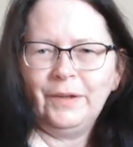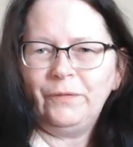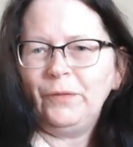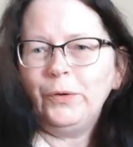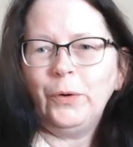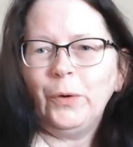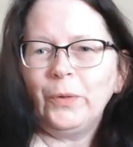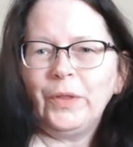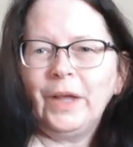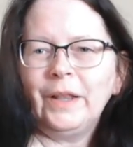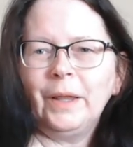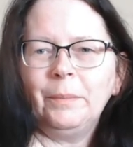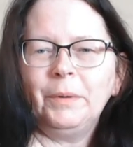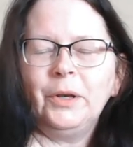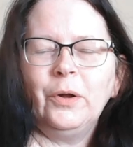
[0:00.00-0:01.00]
If you know
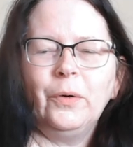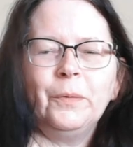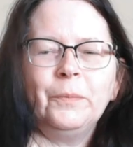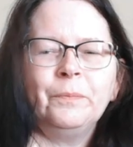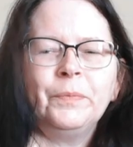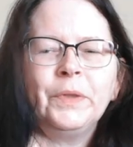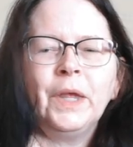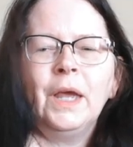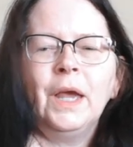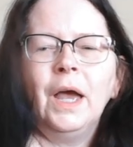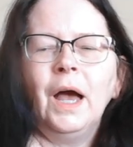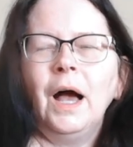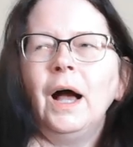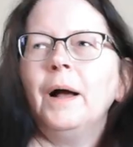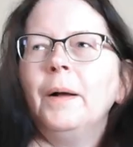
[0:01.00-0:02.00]
that, let me know.
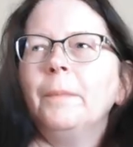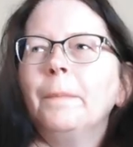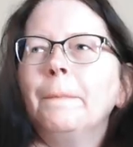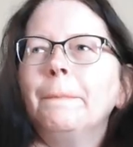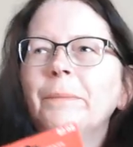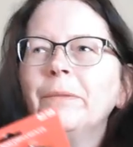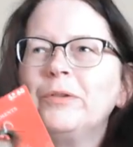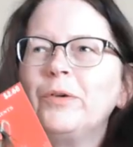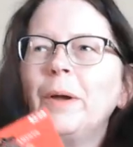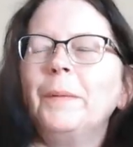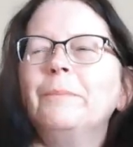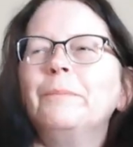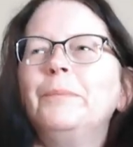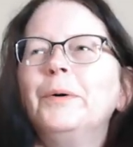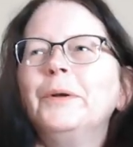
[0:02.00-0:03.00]
Um, so
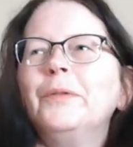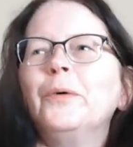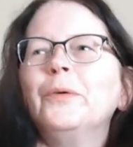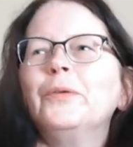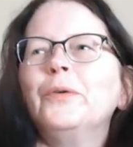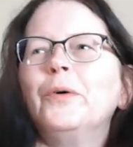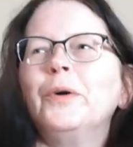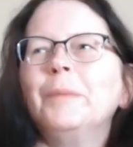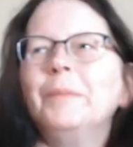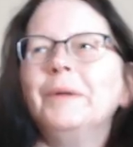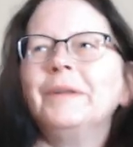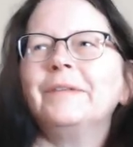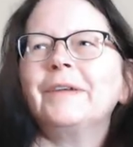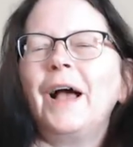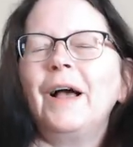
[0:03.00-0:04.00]
I put those
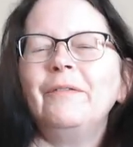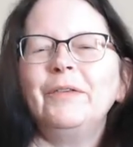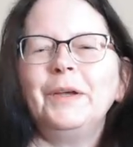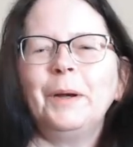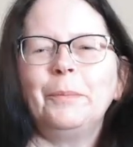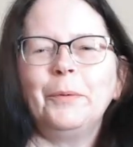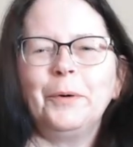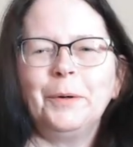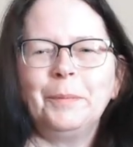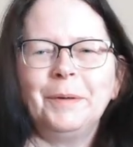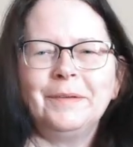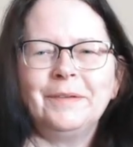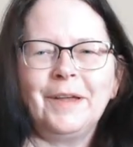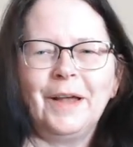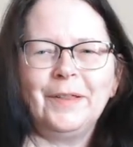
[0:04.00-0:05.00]
ornaments, coffee cup
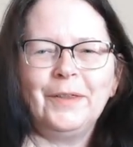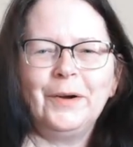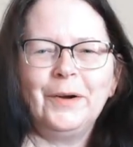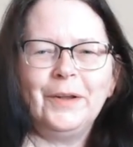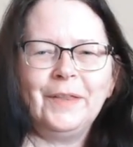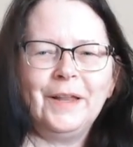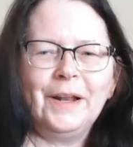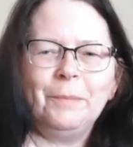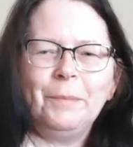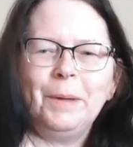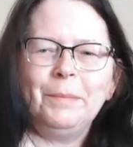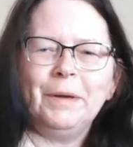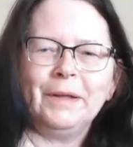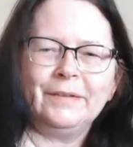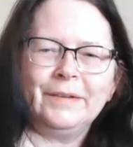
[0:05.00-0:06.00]
ornaments on there, and then I,
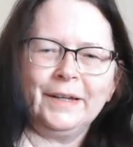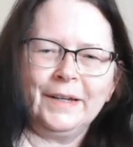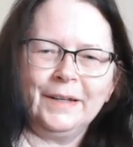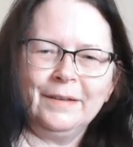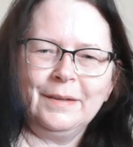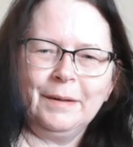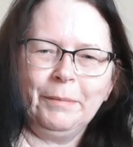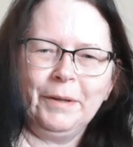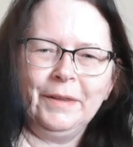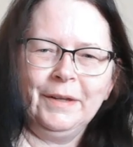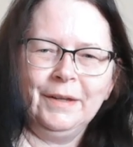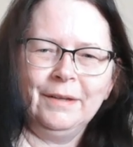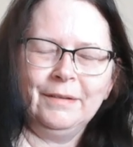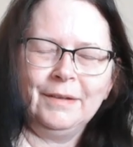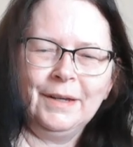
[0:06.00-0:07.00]
maybe I'll stick in some of
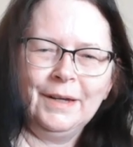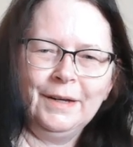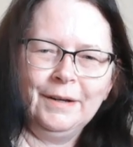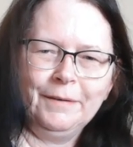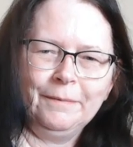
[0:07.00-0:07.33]
these.